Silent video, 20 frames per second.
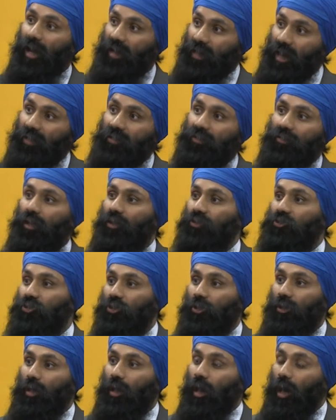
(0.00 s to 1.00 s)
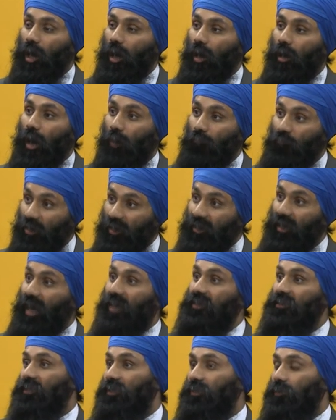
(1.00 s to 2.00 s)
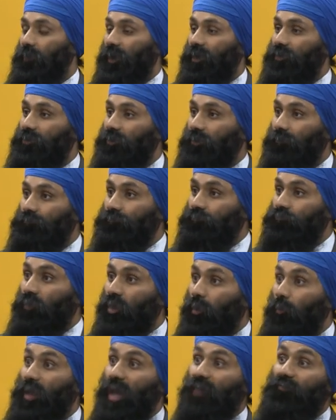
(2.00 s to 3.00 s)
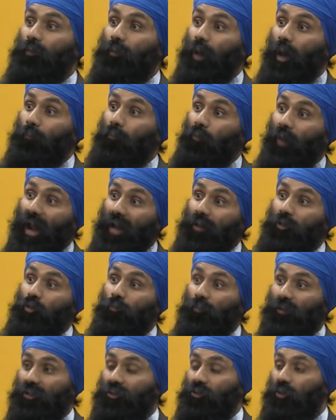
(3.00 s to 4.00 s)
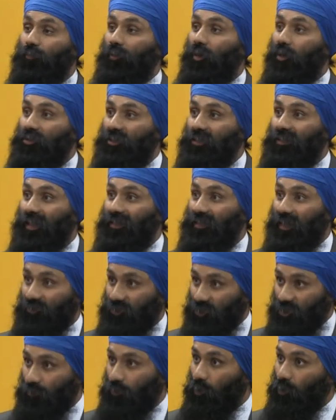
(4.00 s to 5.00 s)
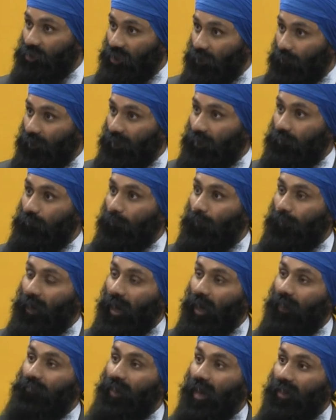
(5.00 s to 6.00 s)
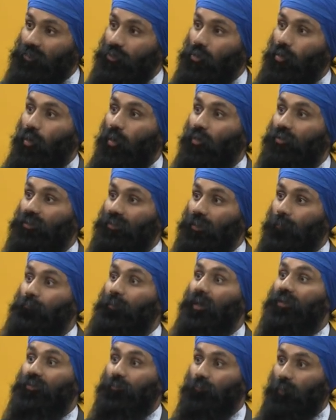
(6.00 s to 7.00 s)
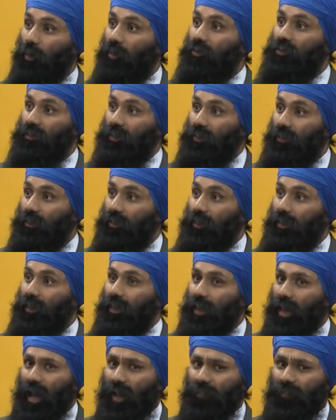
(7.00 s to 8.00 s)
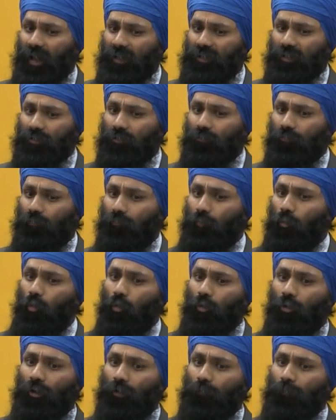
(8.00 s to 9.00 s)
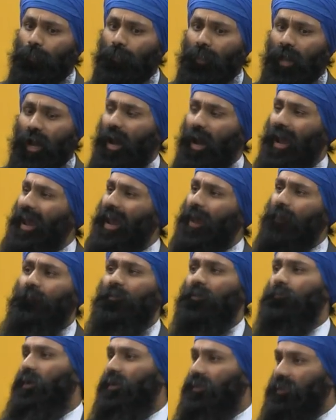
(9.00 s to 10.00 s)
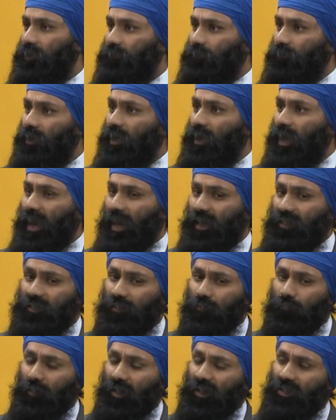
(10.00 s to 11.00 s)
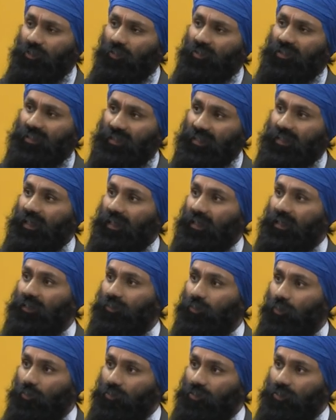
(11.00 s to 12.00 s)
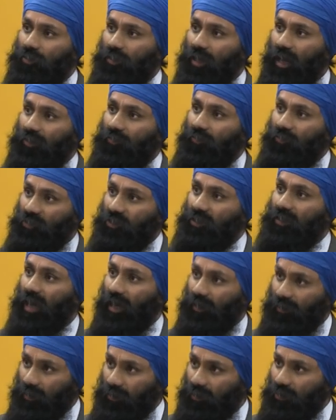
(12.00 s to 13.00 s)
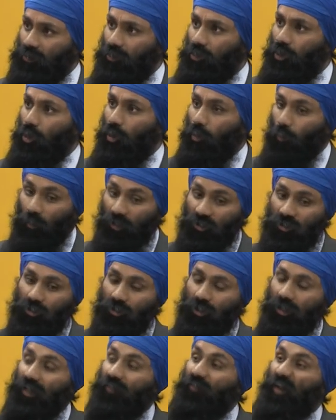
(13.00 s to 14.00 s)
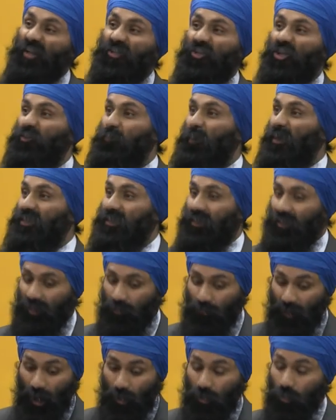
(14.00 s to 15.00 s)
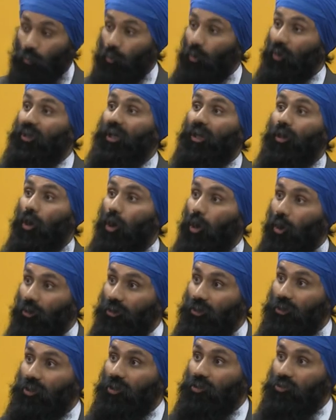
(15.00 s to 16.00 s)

And as such, I'm running as an independent. We have a brand new political party that's actually supporting me, and that's called the Panth Party. And that's for everybody. It's based on Sikh ethos and Sikh ethics, which that's just basically about working hard.